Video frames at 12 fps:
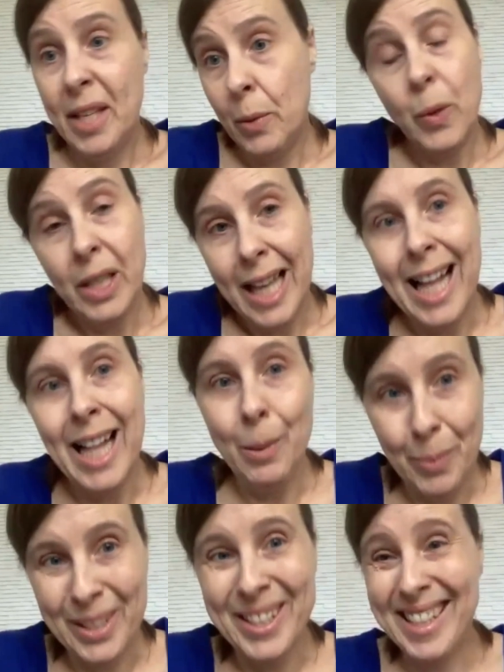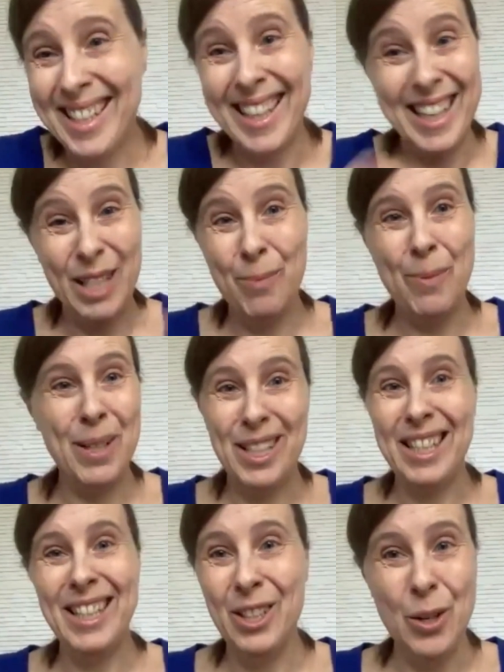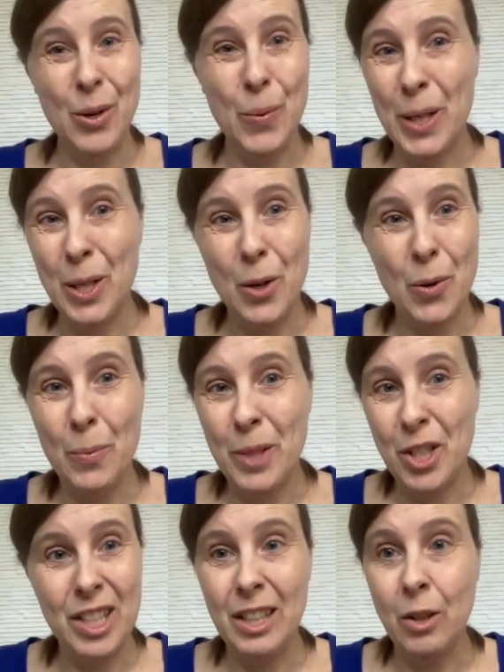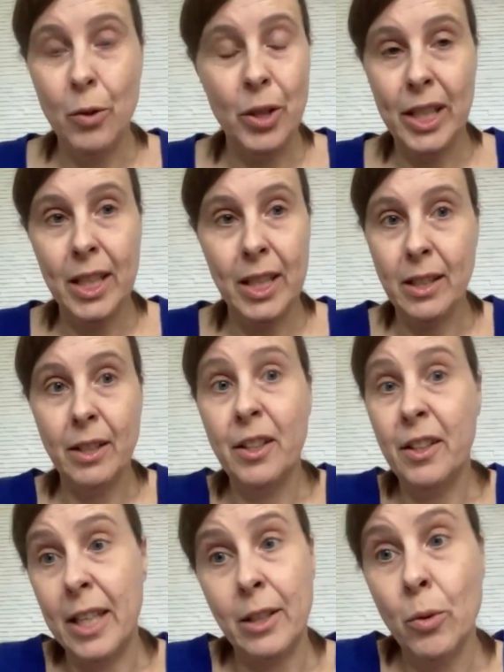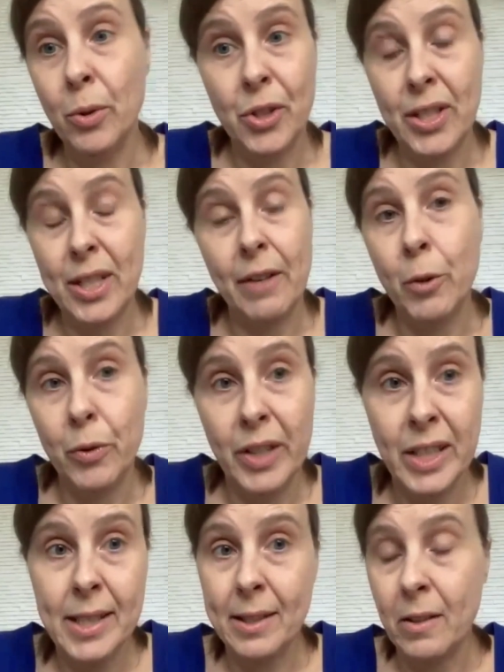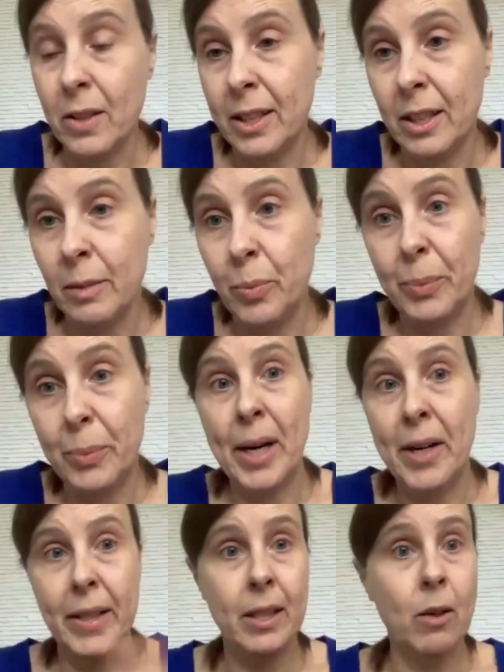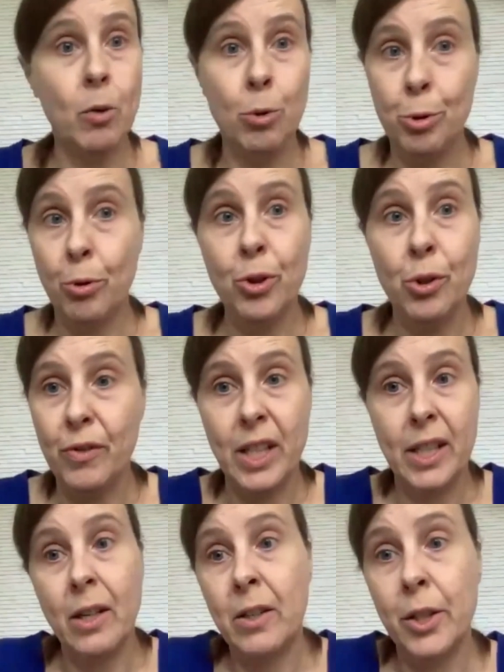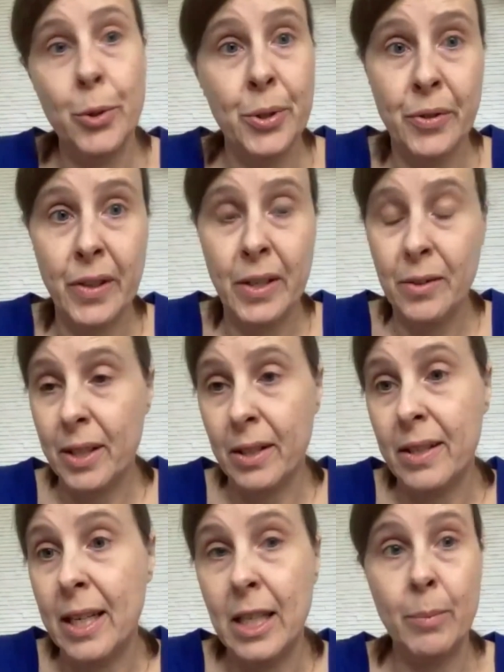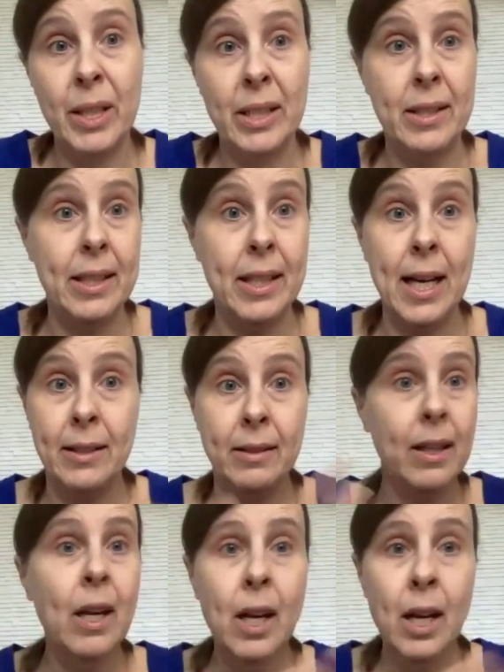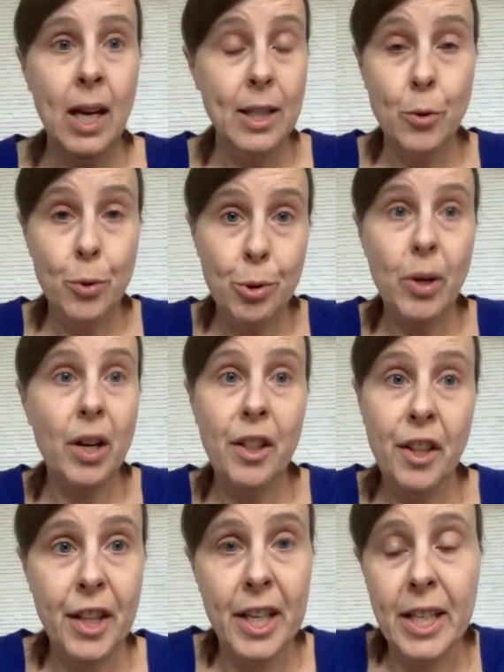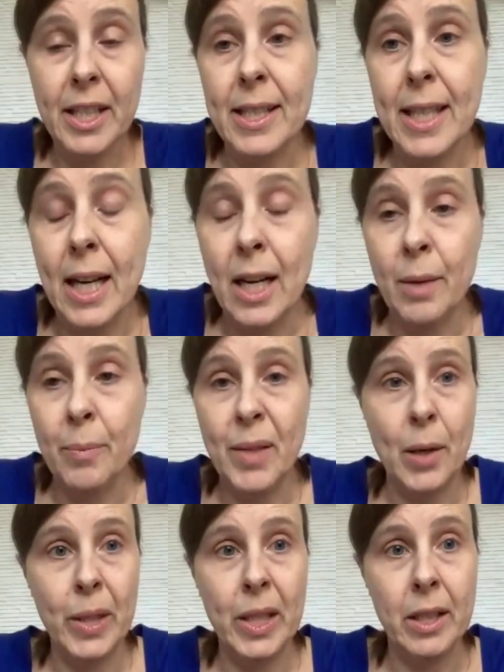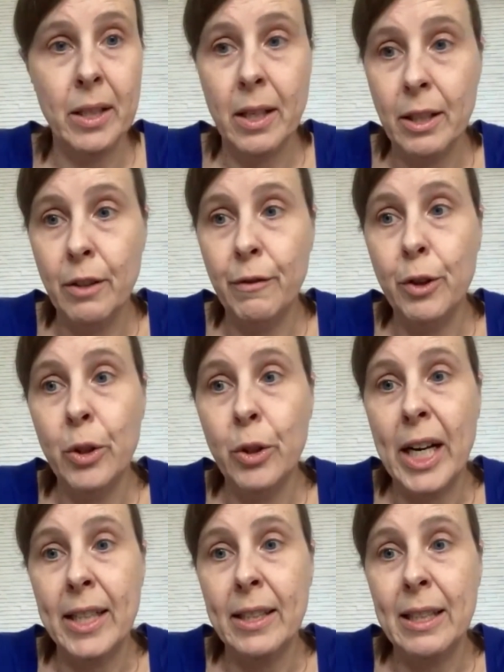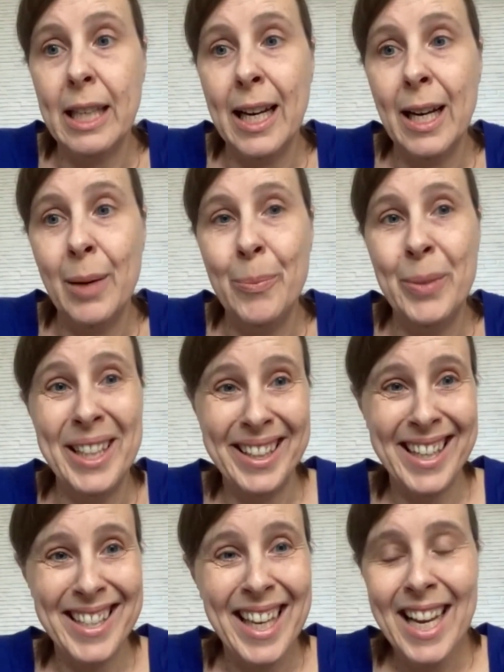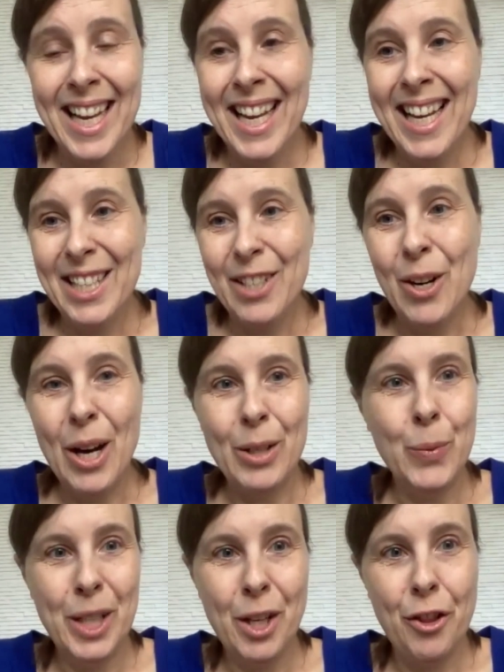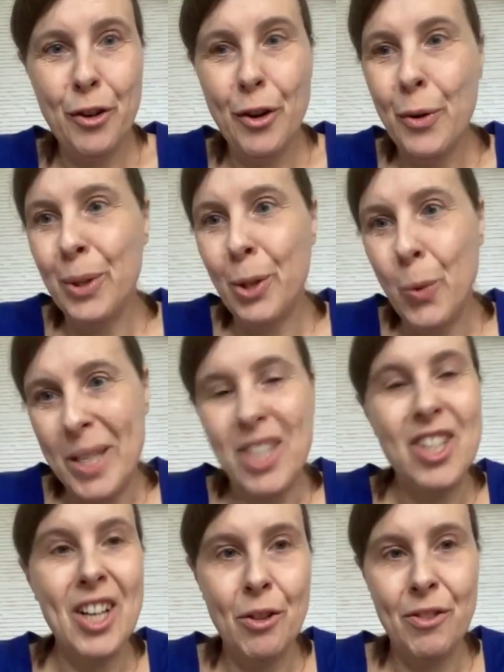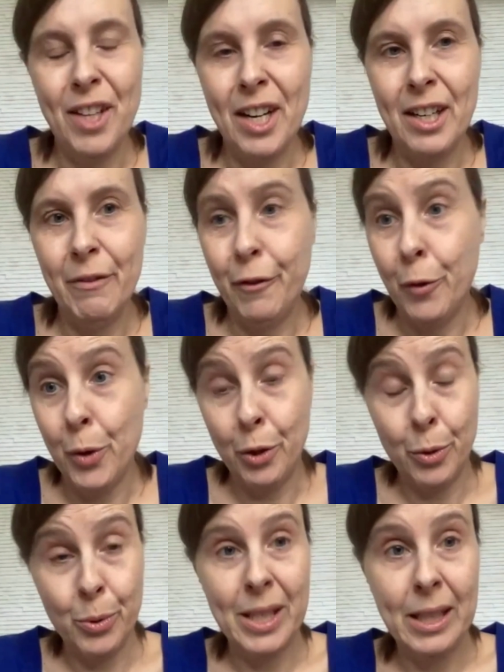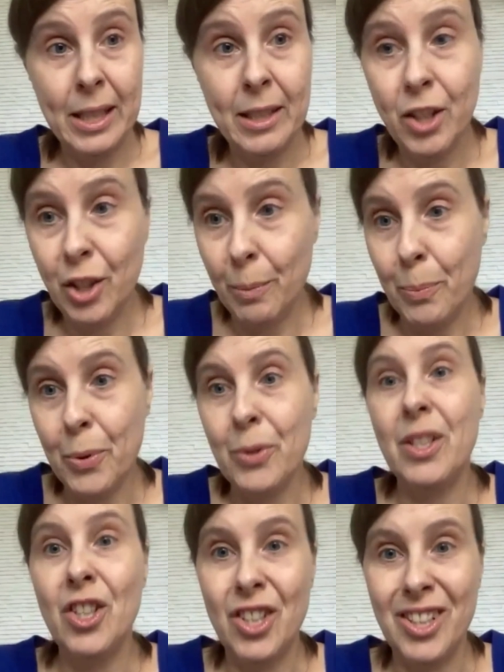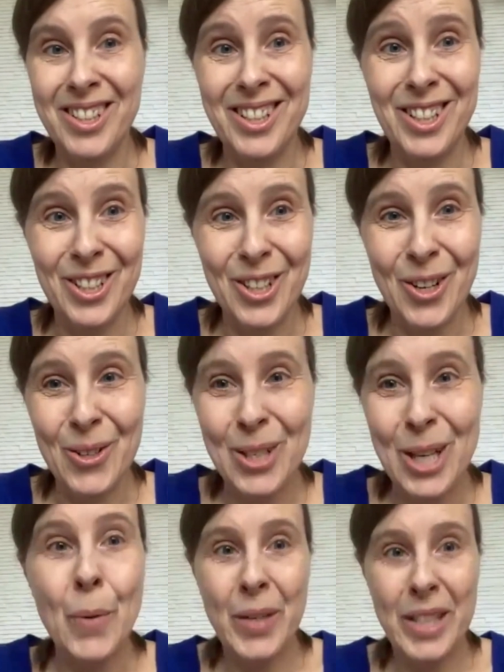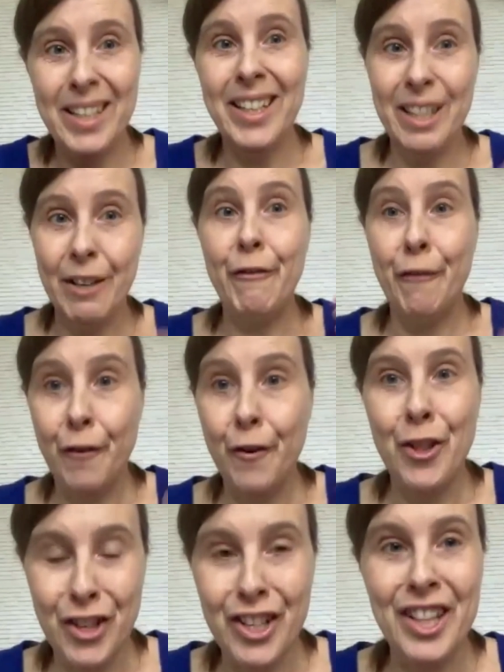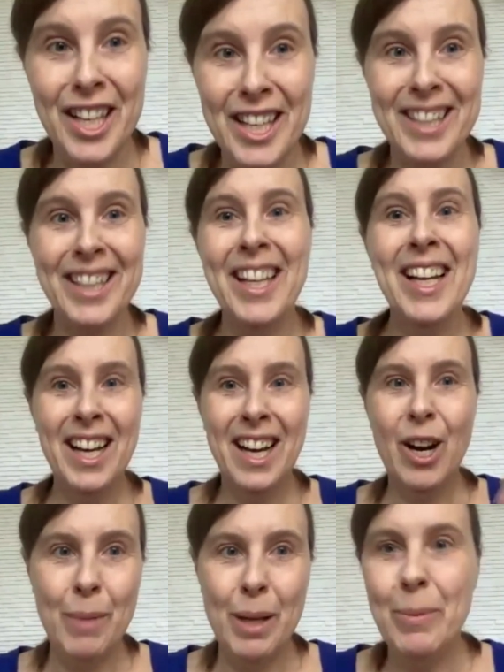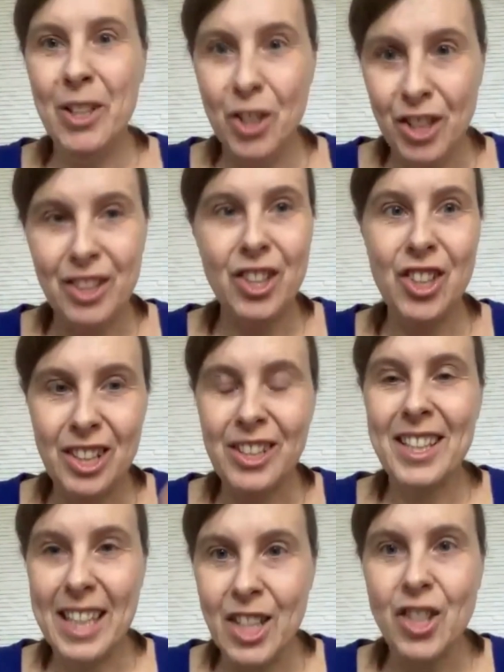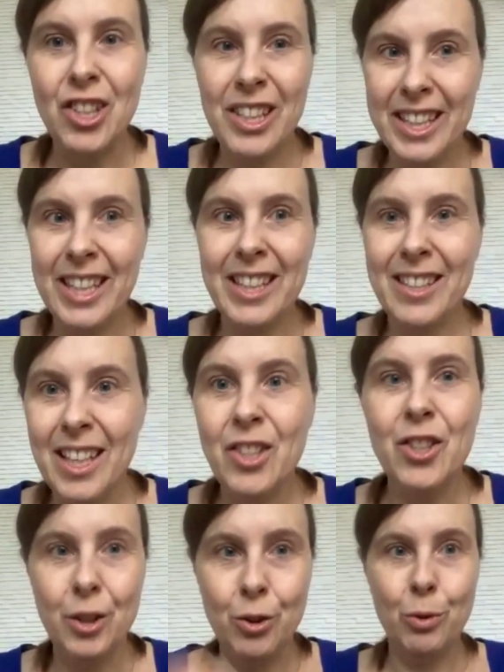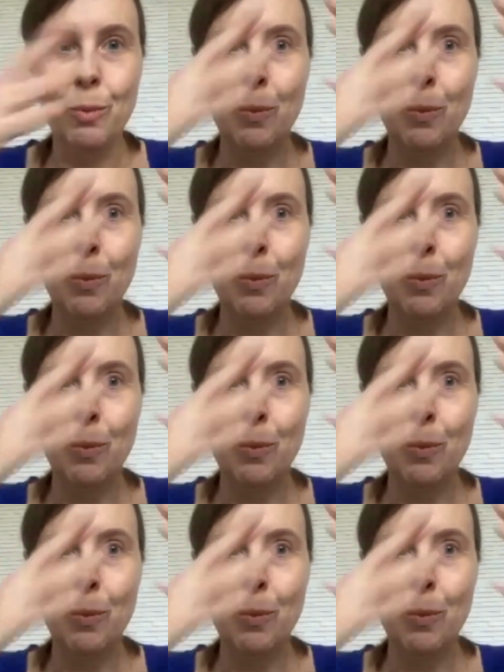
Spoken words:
they will help us, especially, you know, we know machine learning and other technologies have already started preparing all sorts of scenarios around sustainability and also other things that we can kind of look at. But I guess, you know, I'd want to throw the question out there for those in leadership positions, you know, can we take it further than our maybe traditional scheduling, etc.,